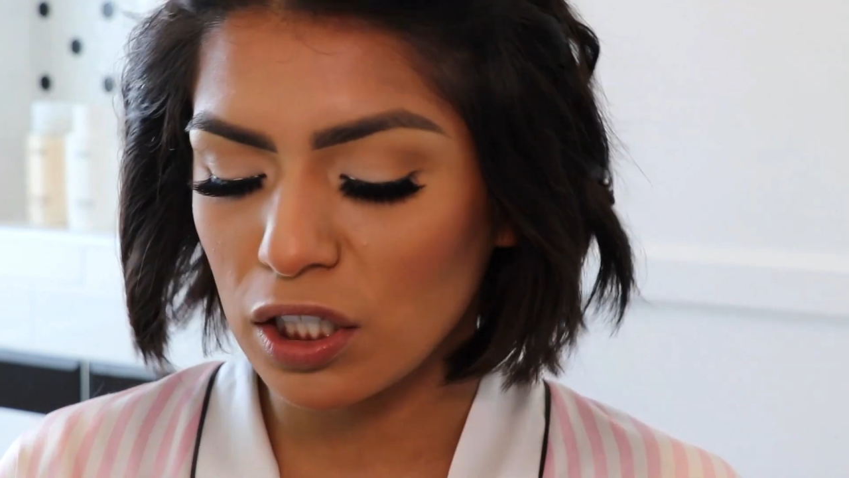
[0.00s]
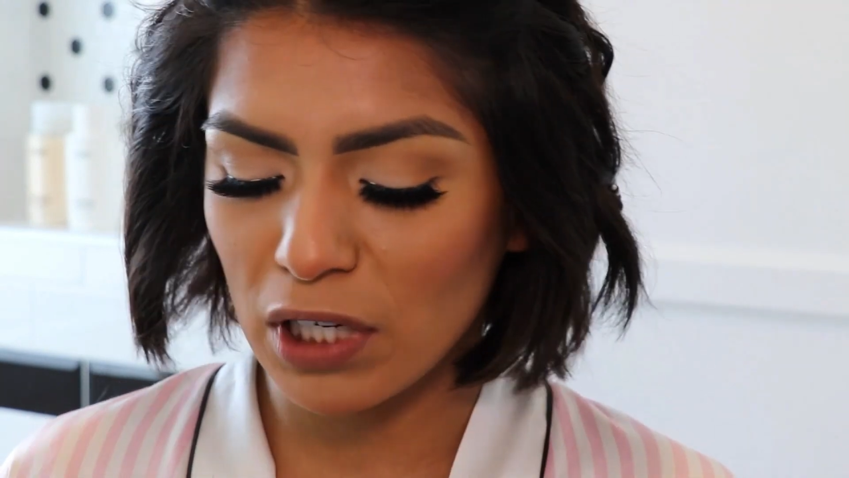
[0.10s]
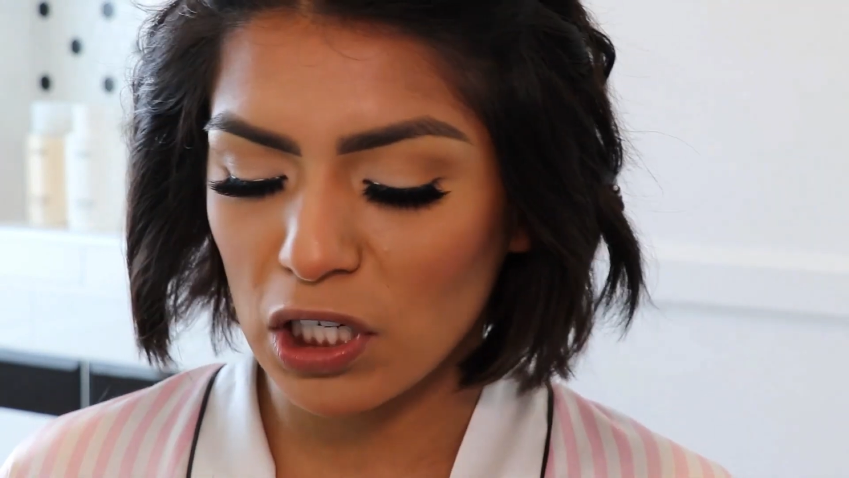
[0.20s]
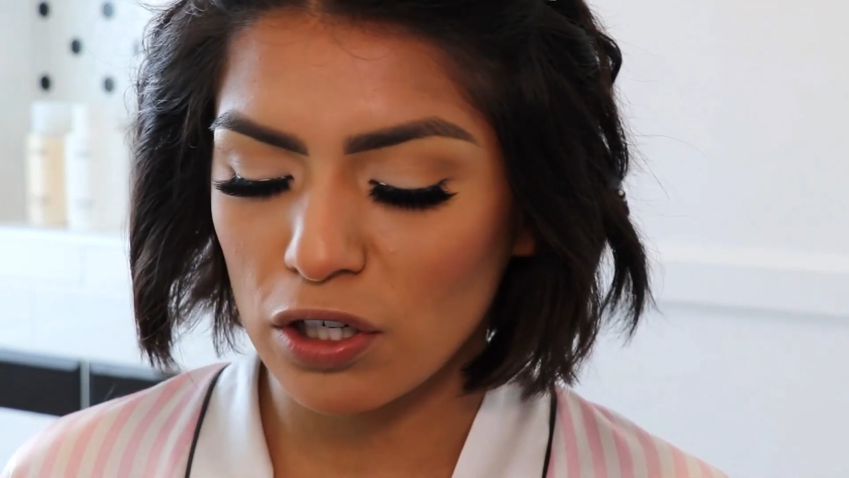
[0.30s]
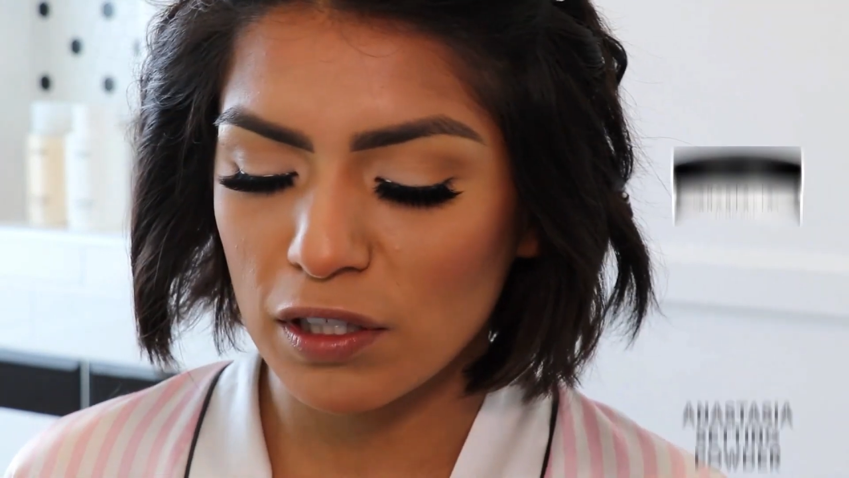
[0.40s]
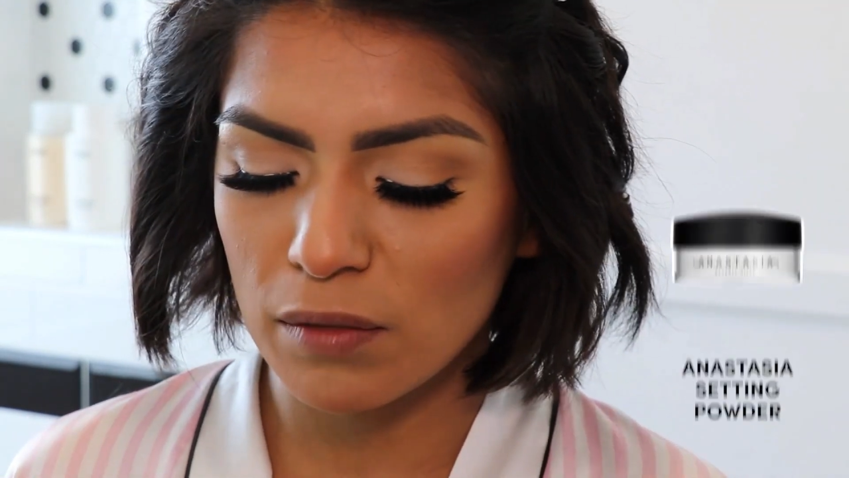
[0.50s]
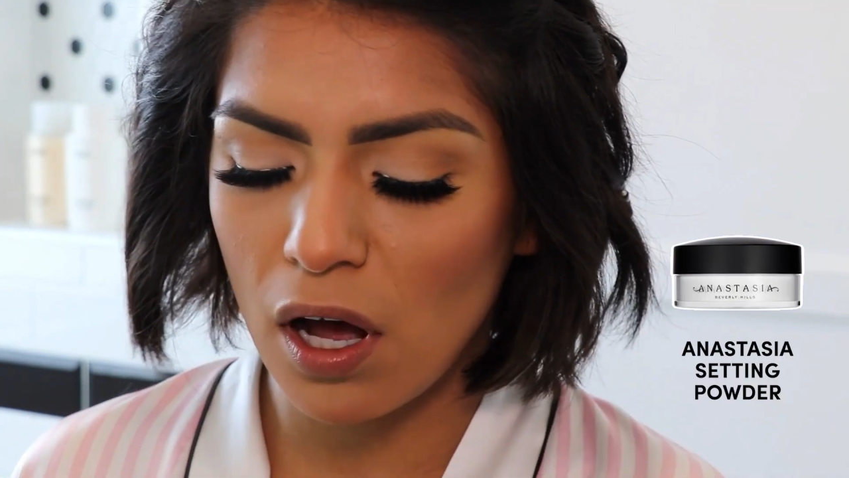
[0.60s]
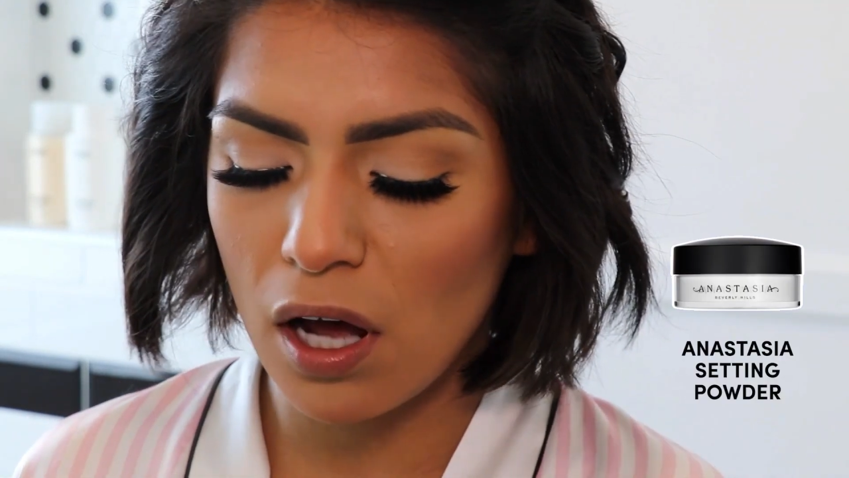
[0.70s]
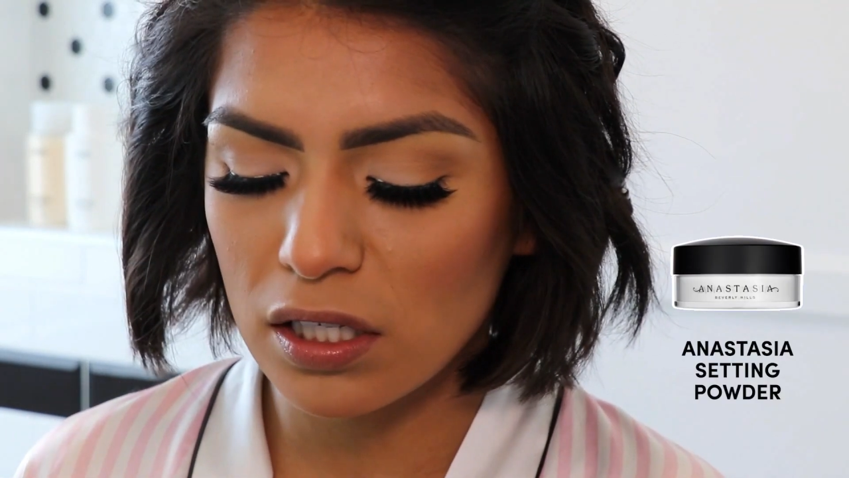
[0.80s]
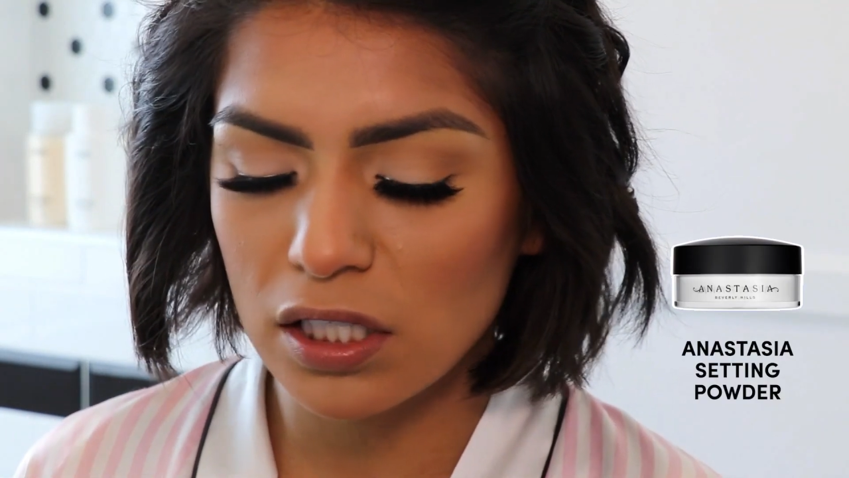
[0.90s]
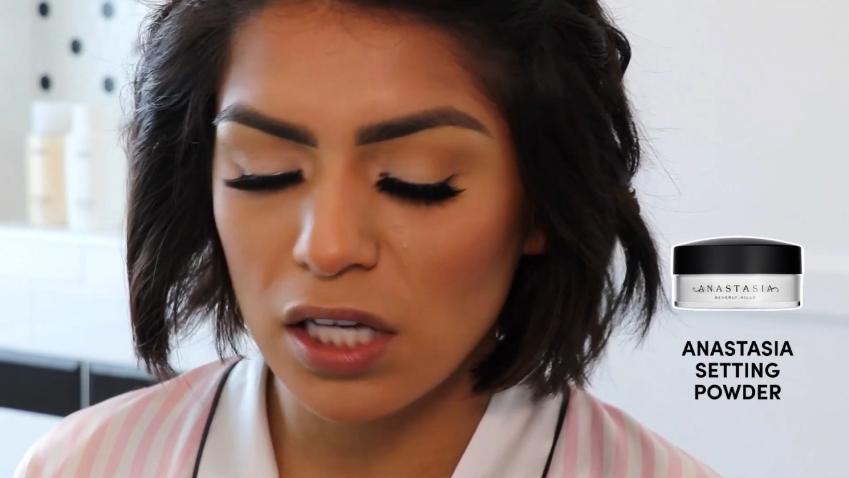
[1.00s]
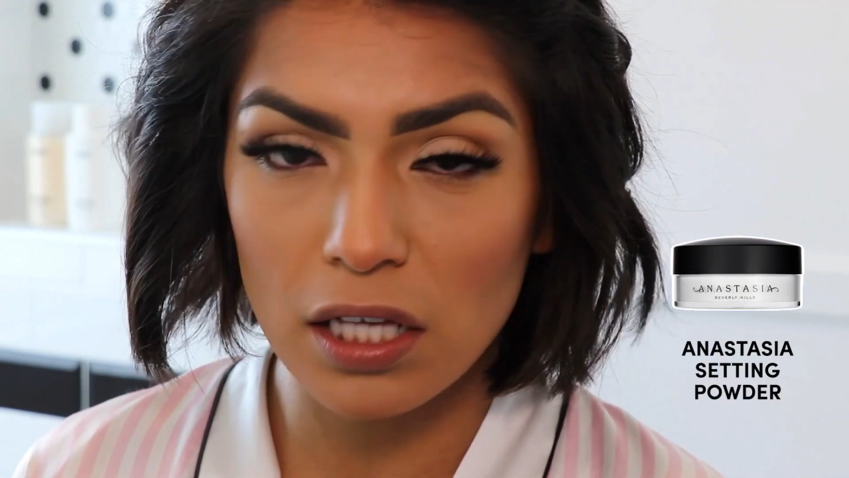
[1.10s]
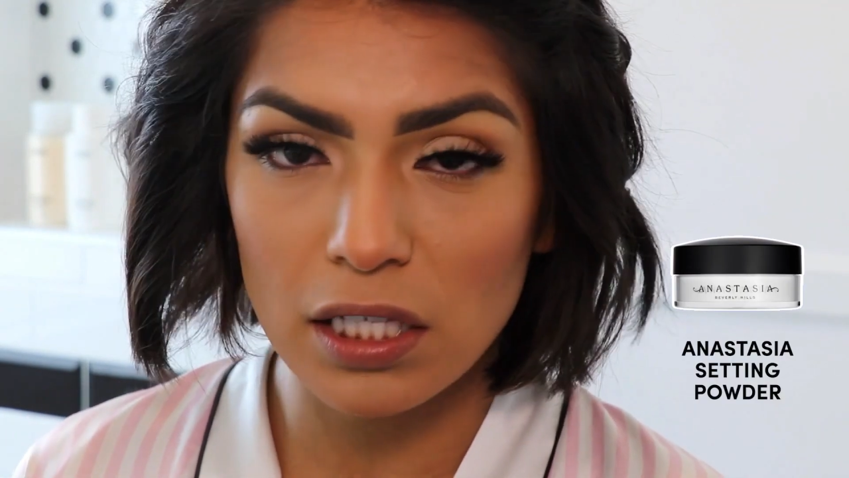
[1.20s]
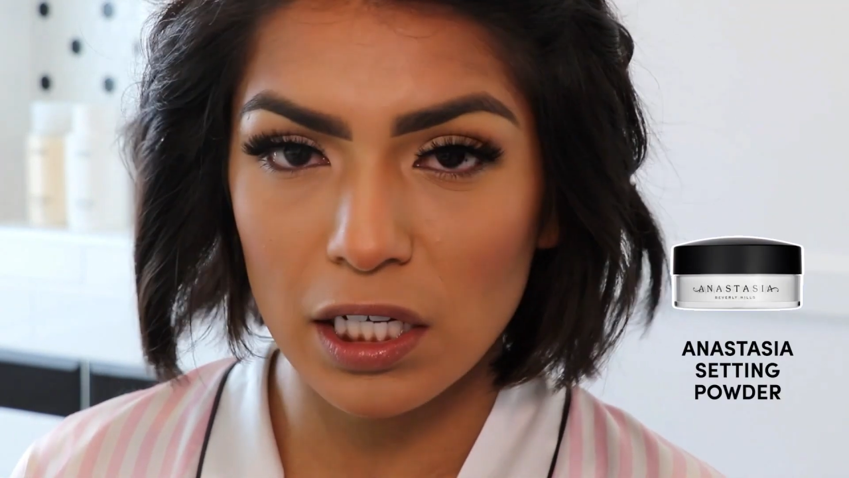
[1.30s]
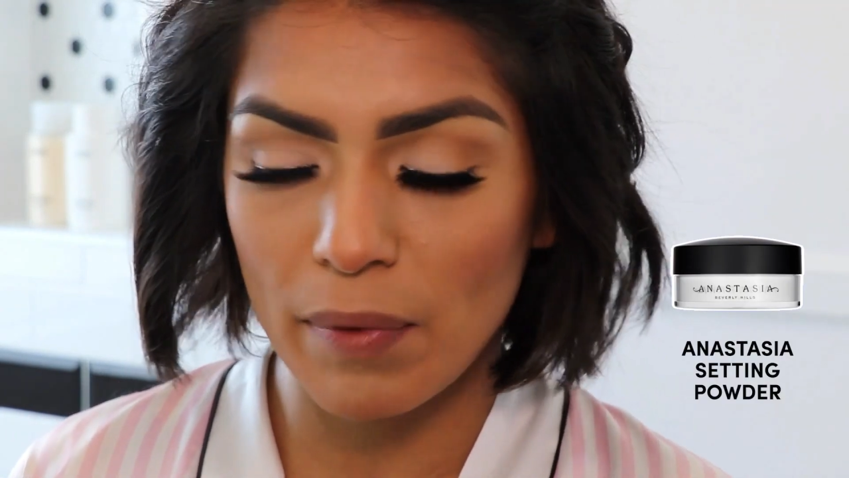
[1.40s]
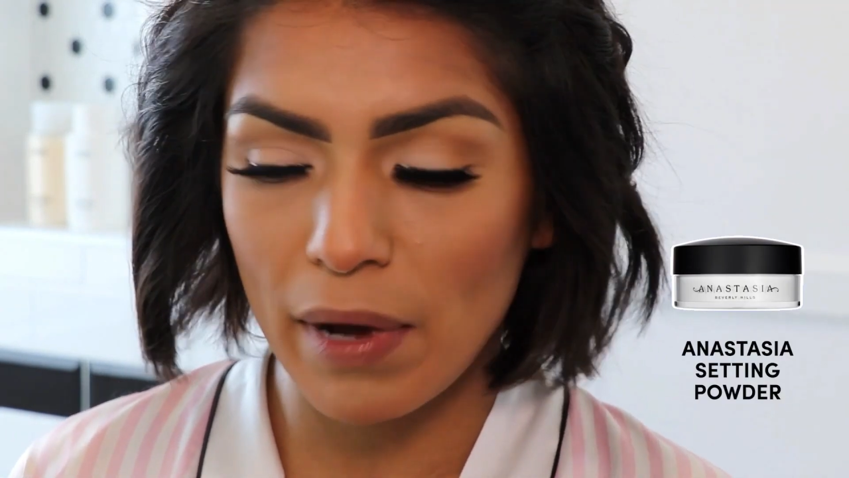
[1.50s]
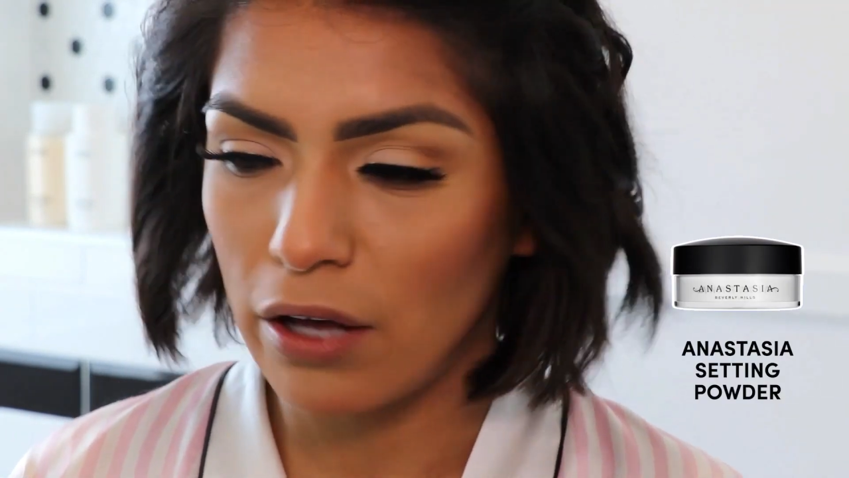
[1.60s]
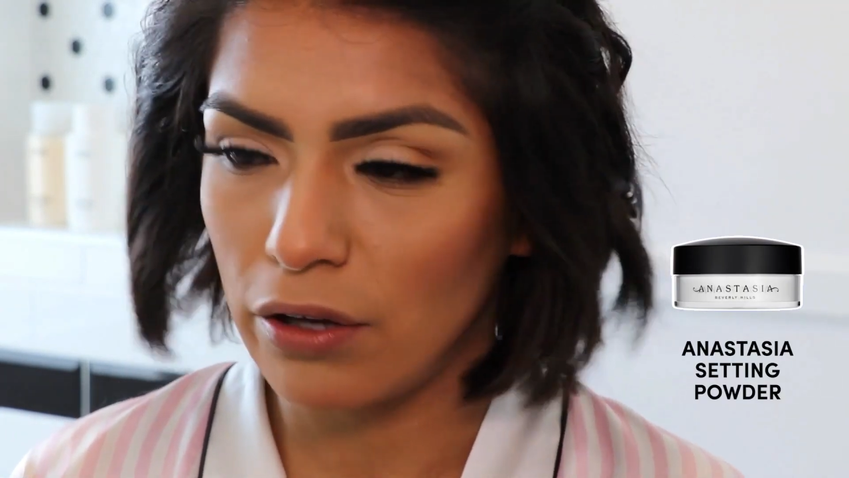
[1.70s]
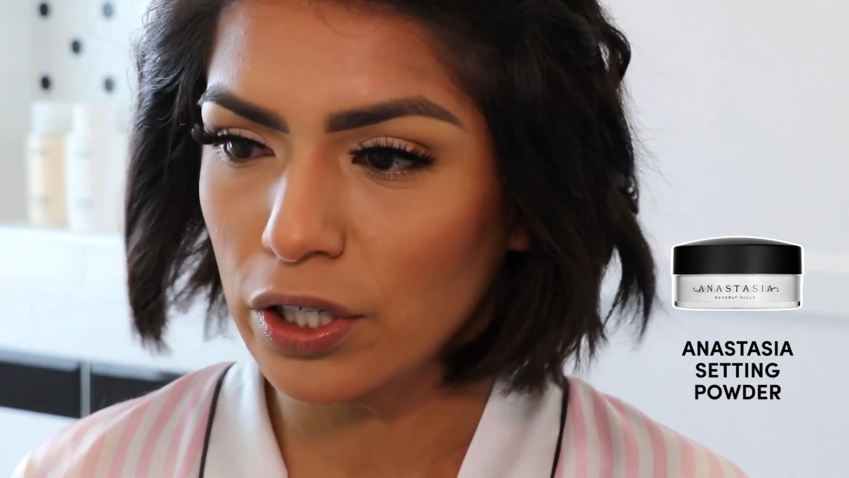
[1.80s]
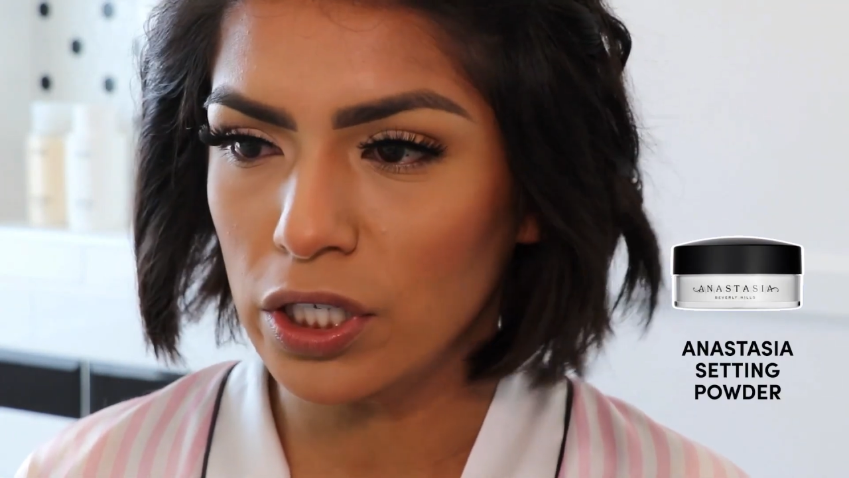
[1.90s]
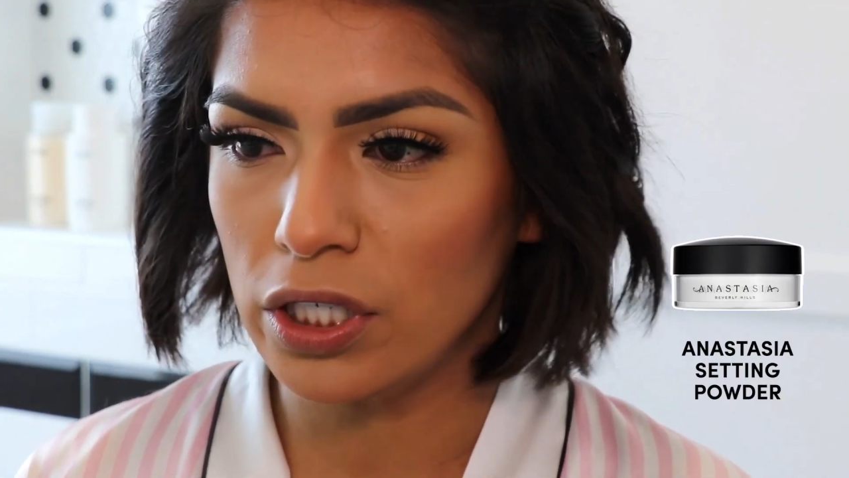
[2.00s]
mixture of some ANASTASIA powders.